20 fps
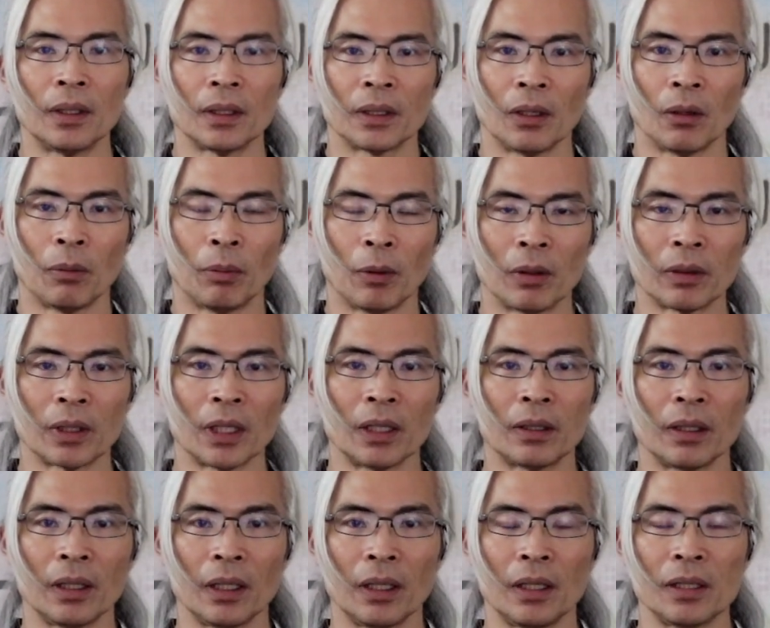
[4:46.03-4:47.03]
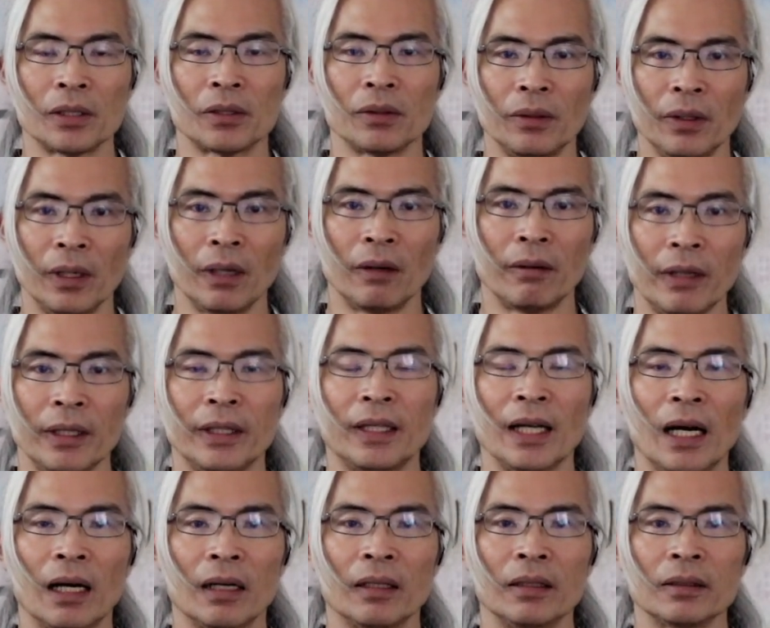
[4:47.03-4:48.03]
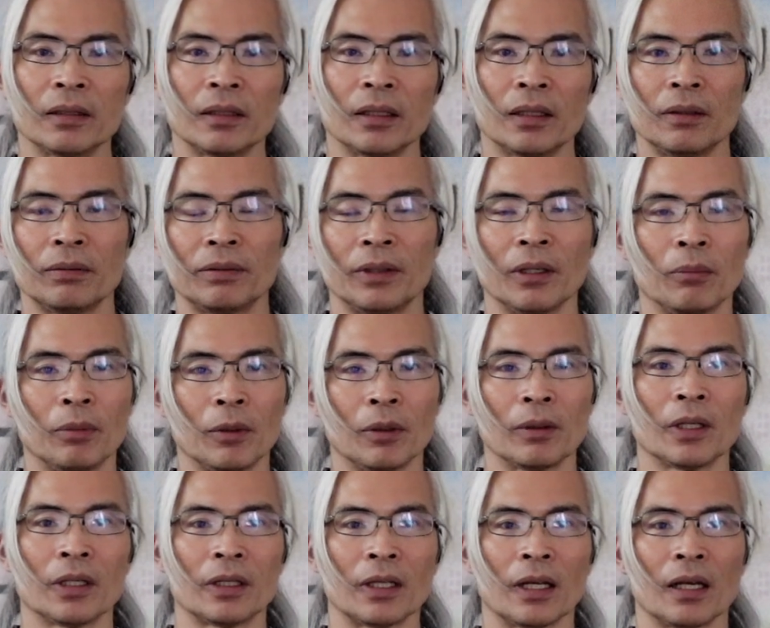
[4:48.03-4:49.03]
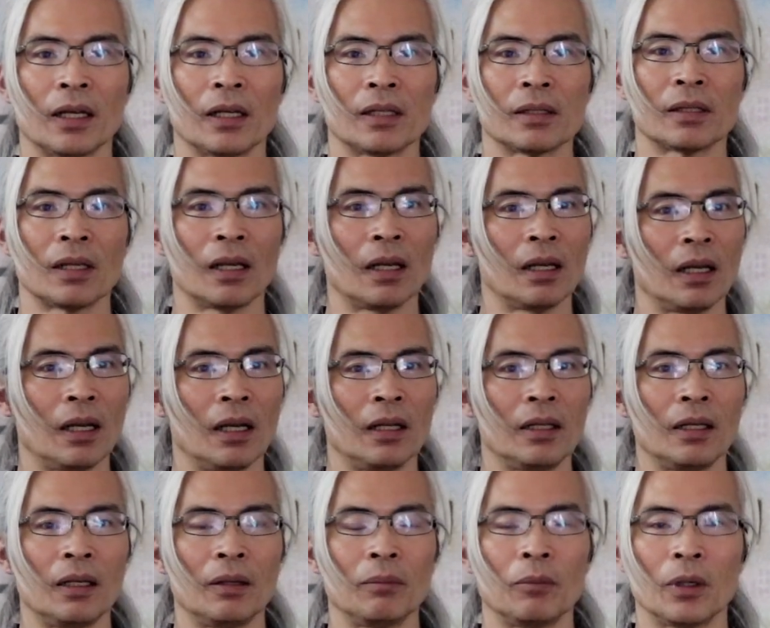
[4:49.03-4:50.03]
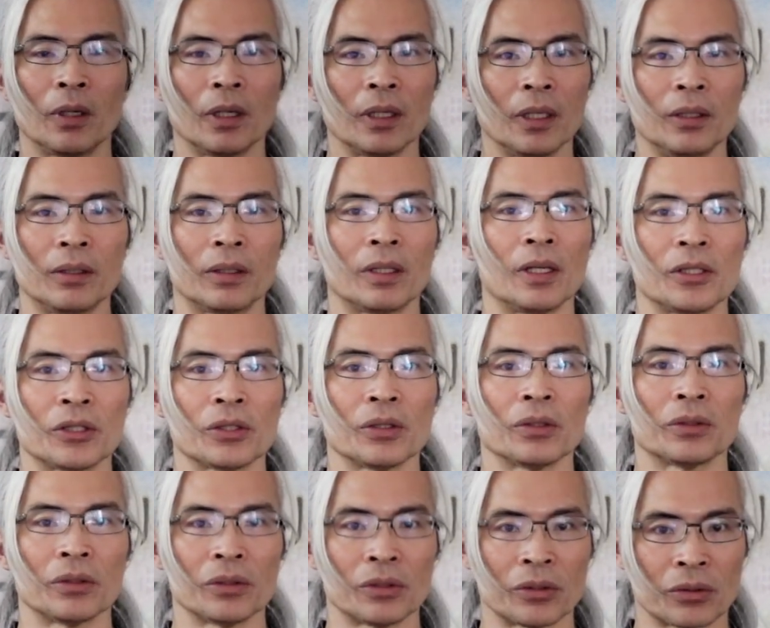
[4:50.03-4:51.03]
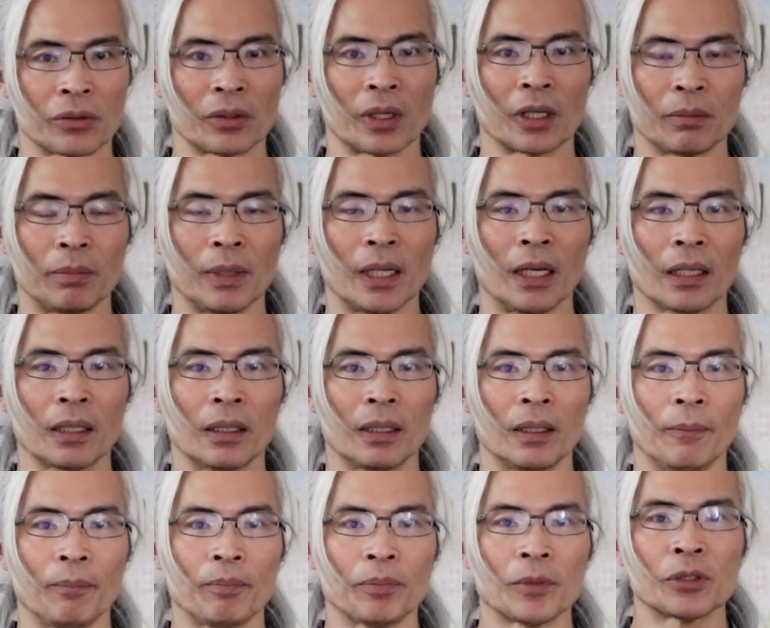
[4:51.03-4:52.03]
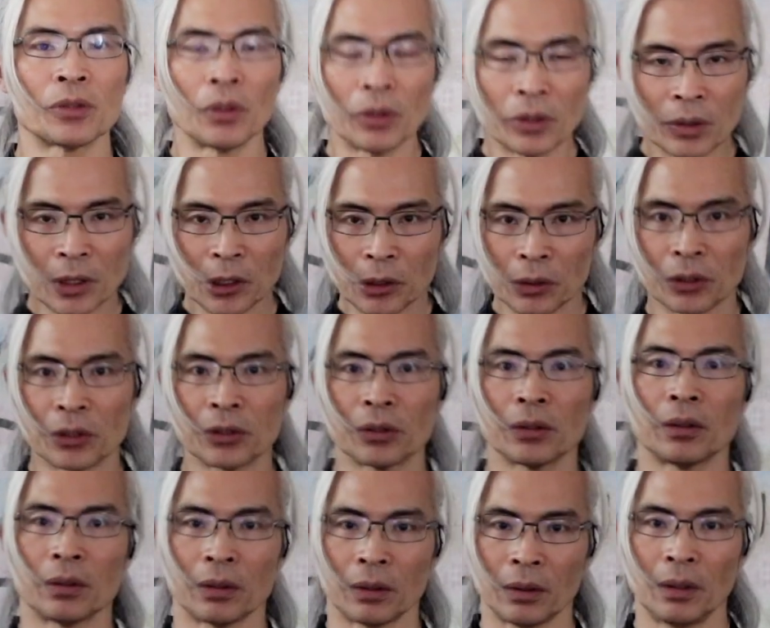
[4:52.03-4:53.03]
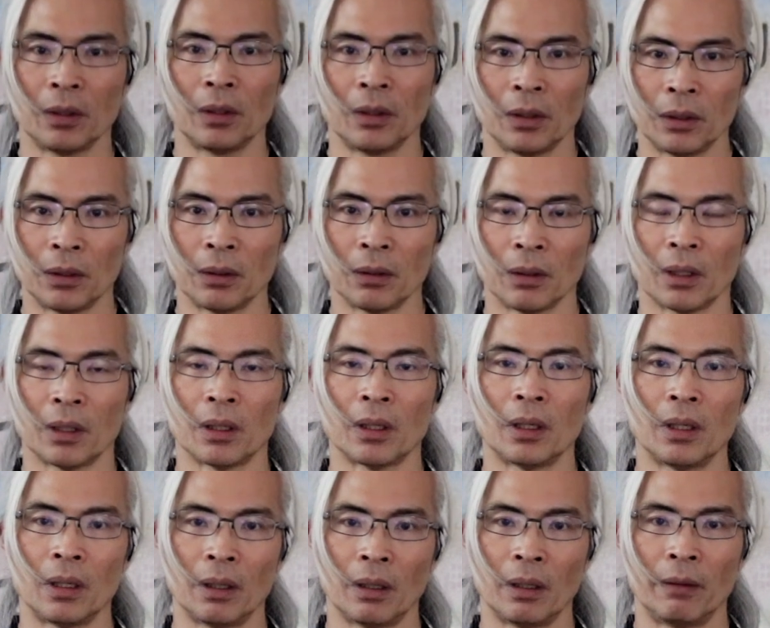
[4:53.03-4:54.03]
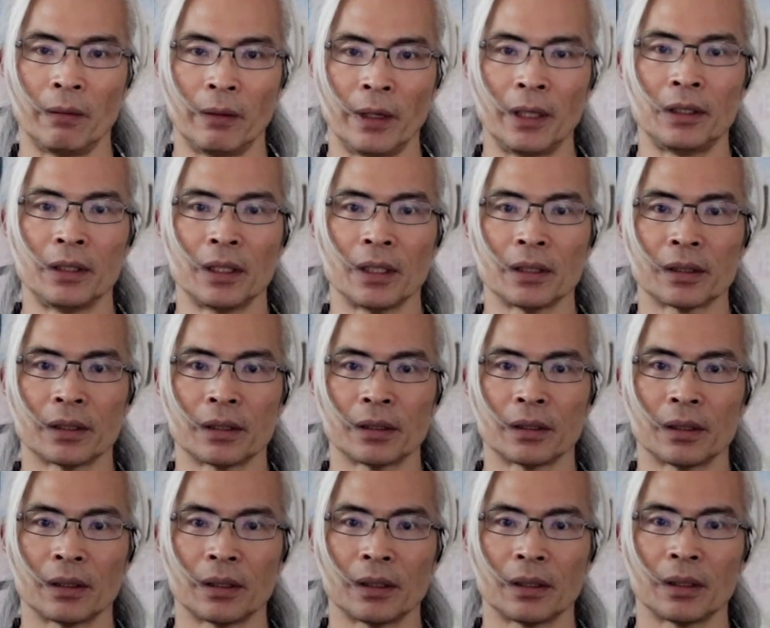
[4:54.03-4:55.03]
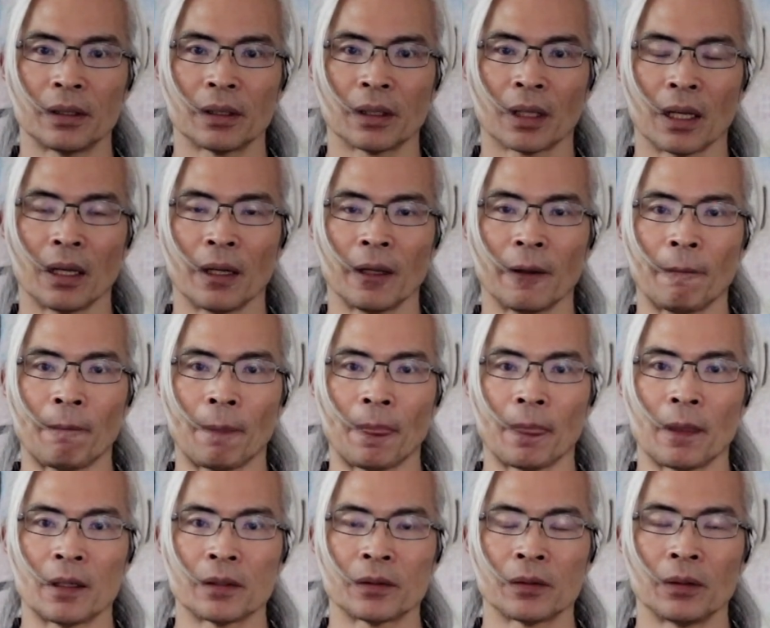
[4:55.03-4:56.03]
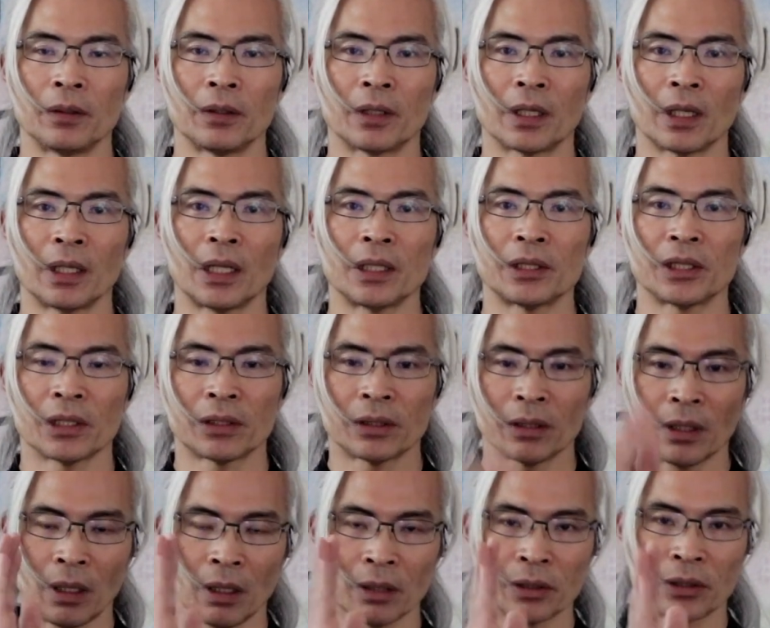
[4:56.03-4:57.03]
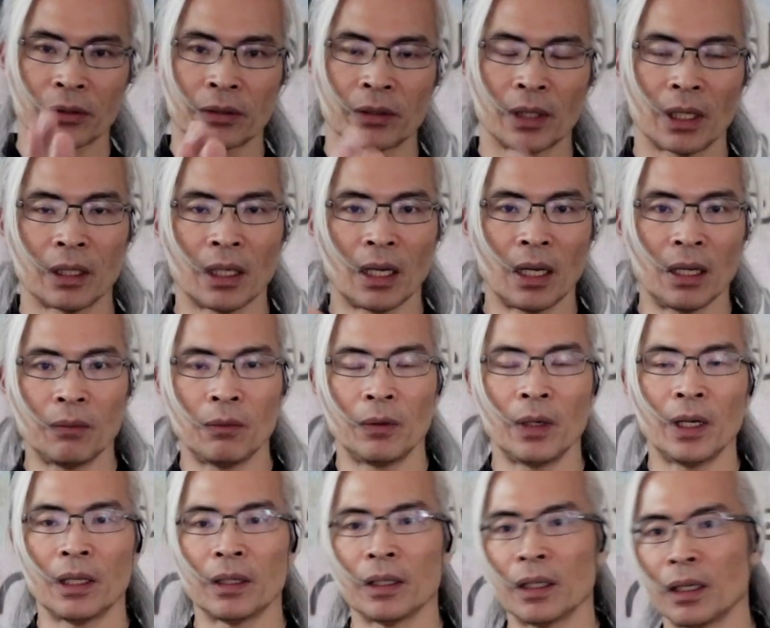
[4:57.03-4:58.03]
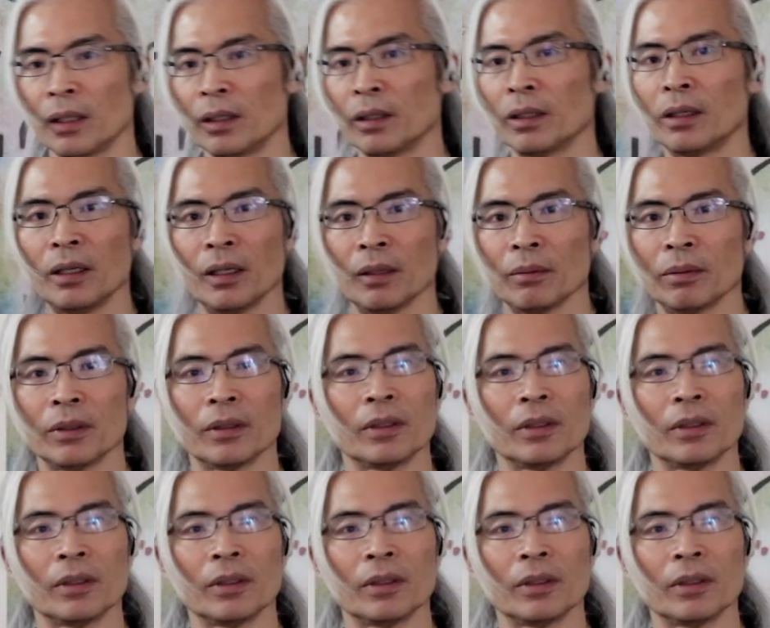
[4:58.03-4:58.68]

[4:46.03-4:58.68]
The opponent is really down if the opponent has any more intention to strike back. So you need to show your readiness. Okay? So you cannot just, strike, I win and leave.